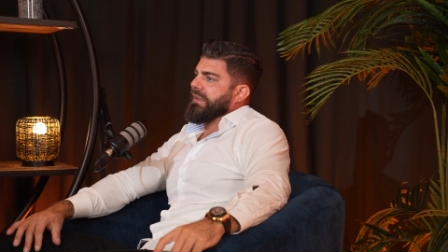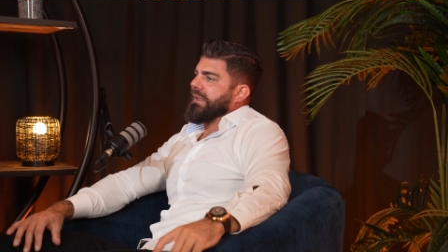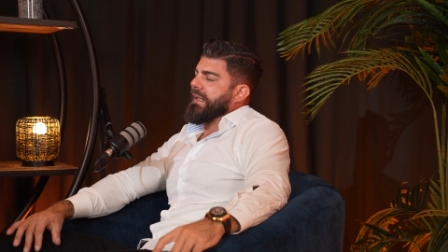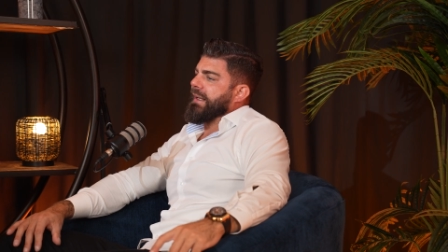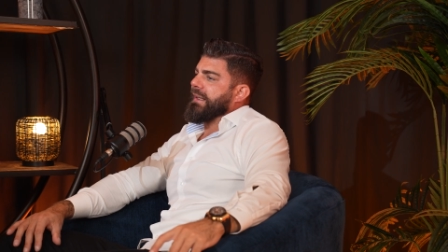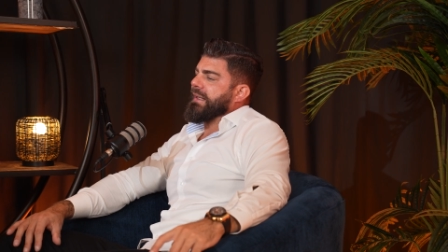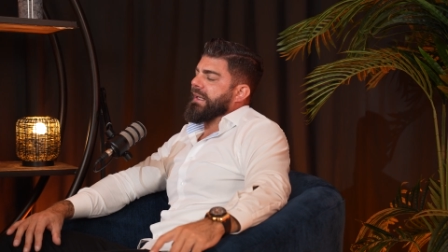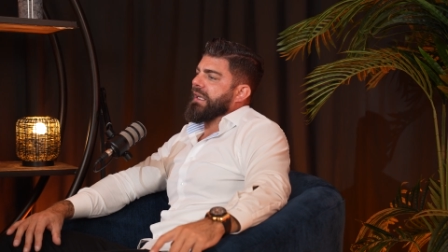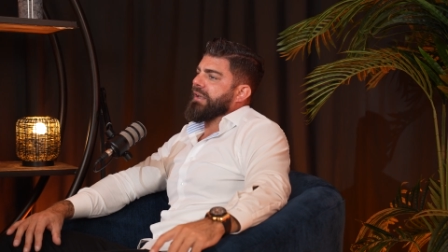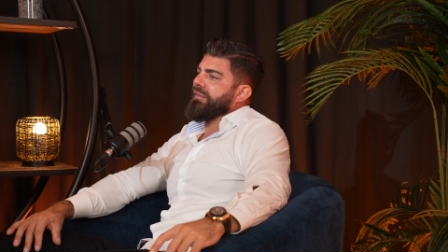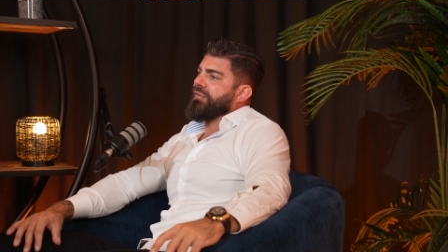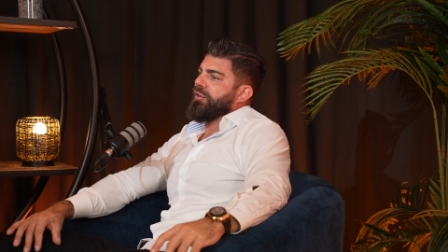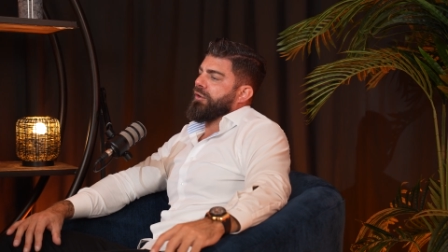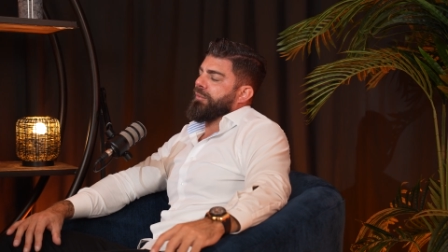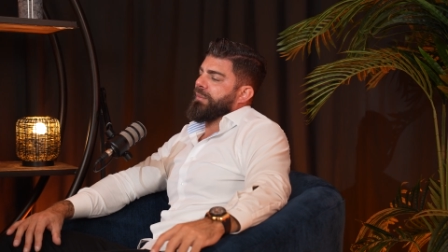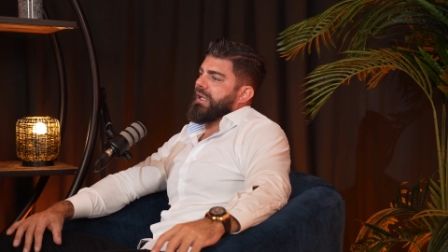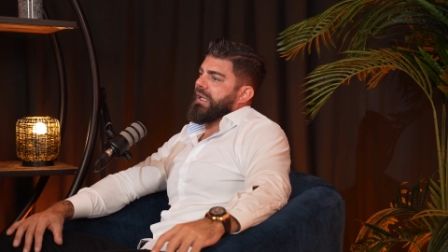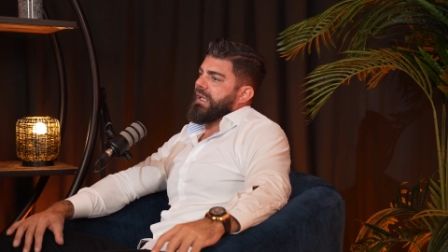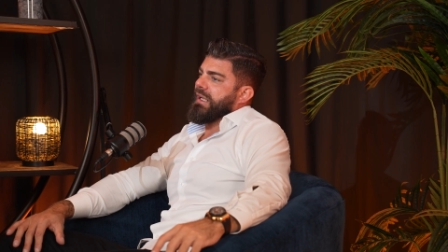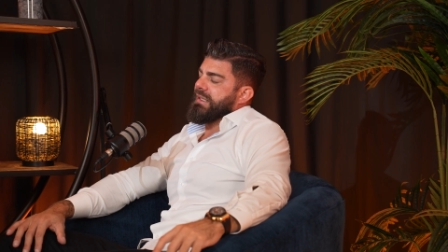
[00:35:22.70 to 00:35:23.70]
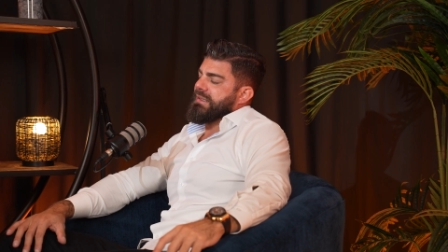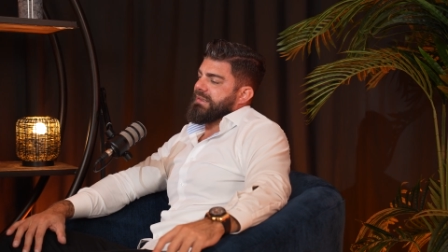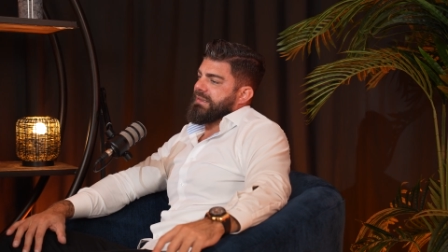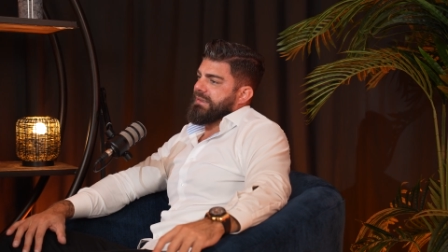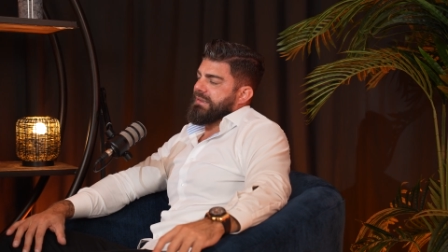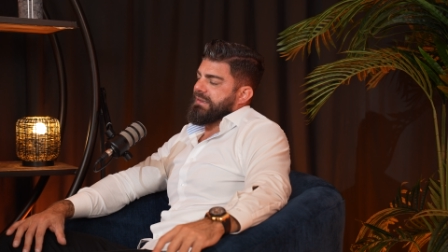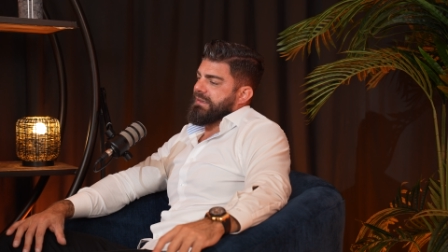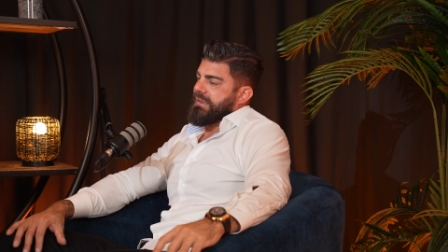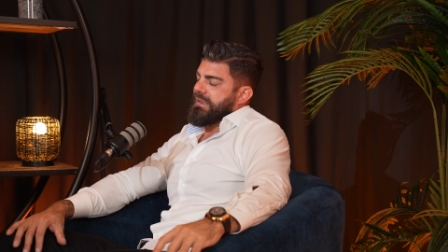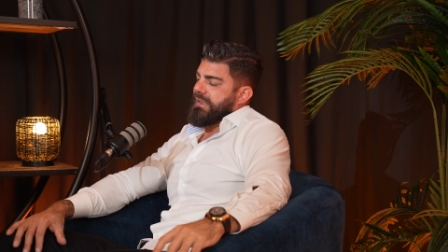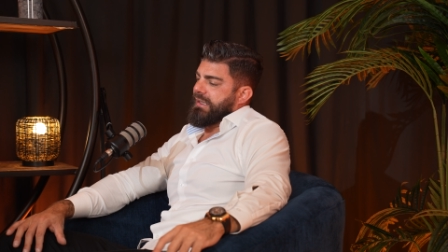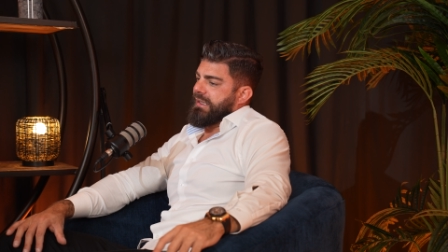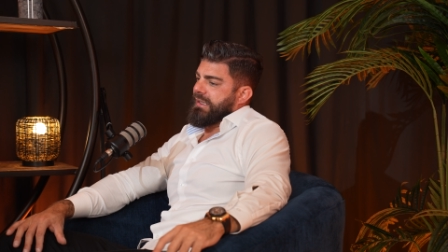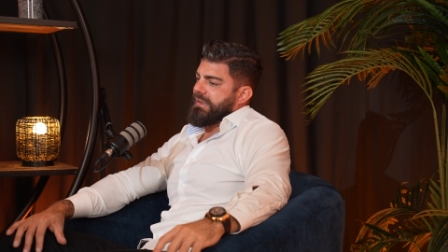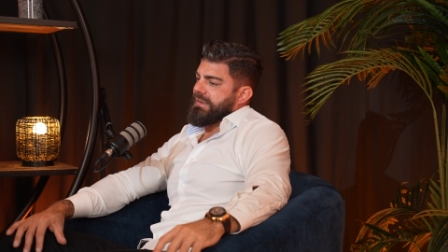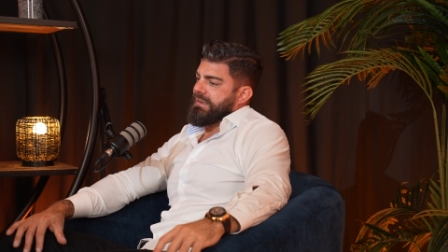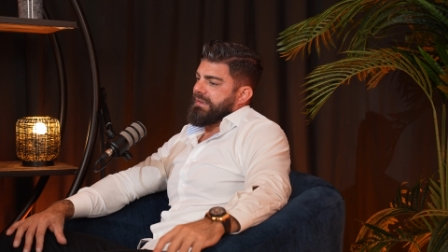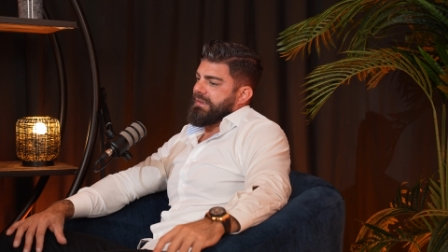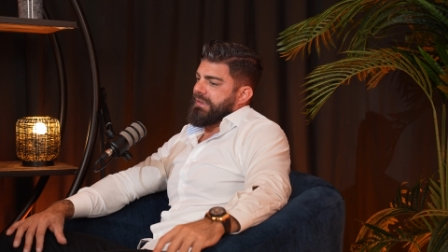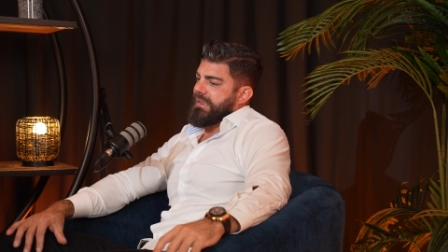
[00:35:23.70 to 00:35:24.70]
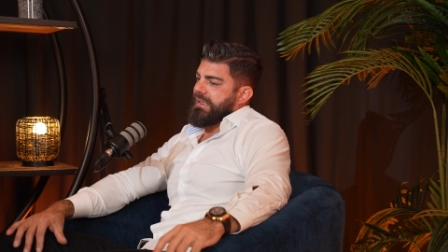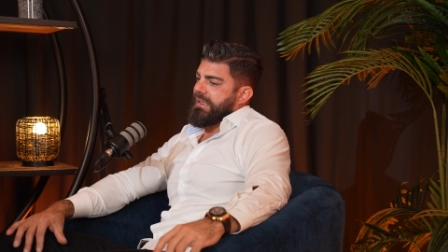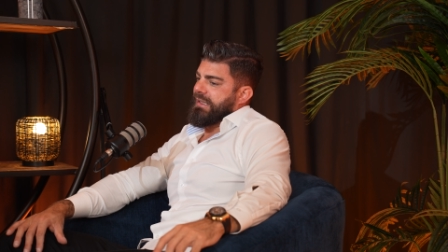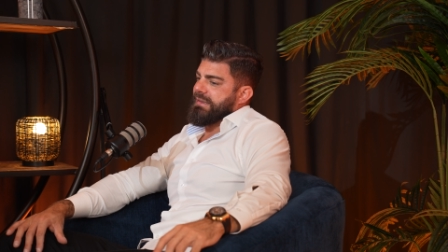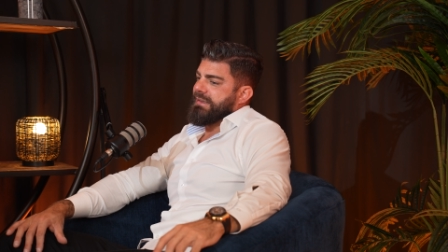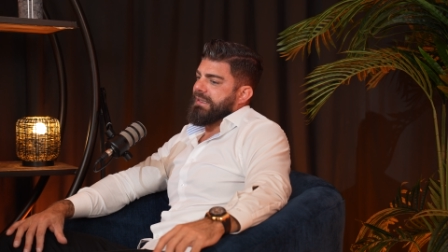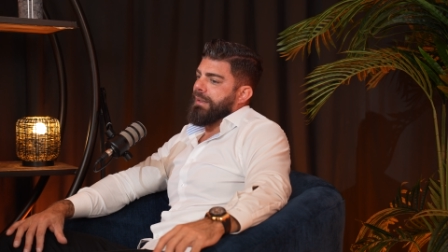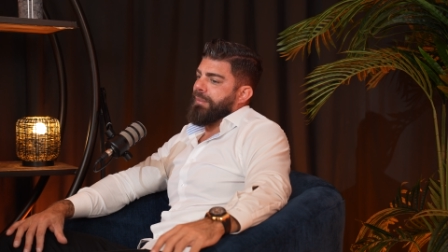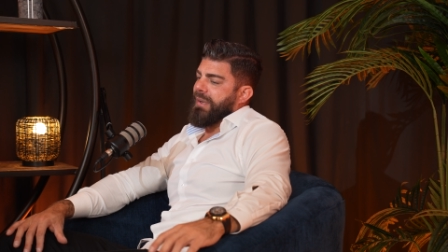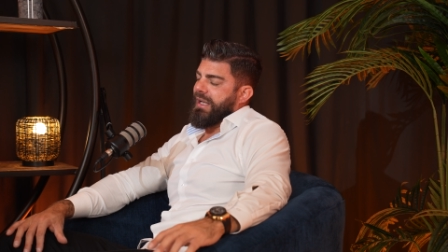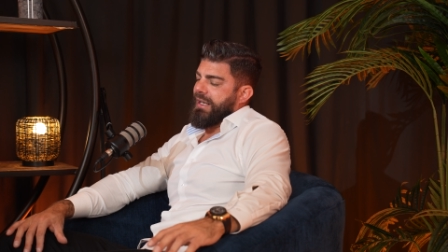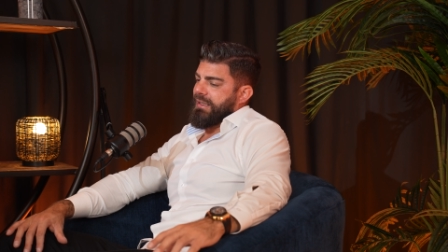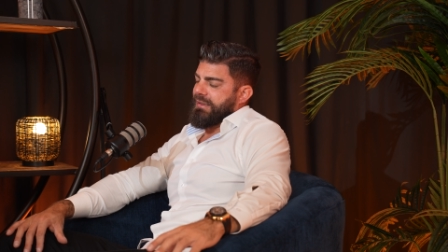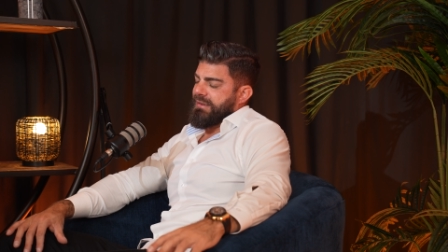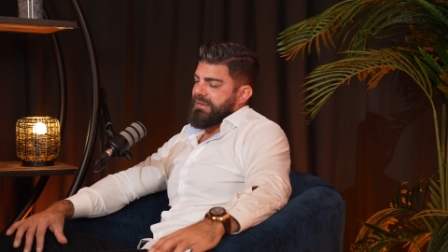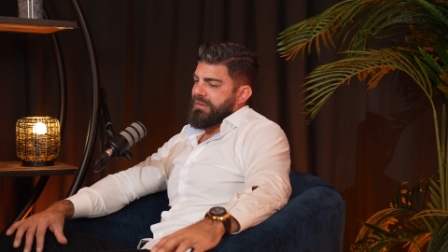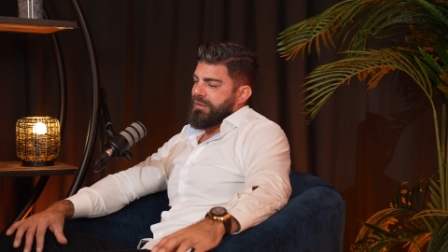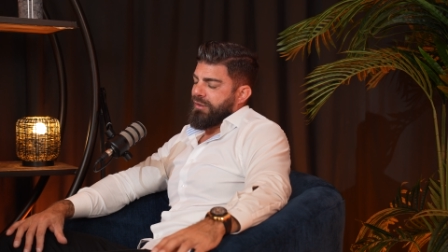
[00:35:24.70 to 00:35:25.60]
the key for me is it's a balance.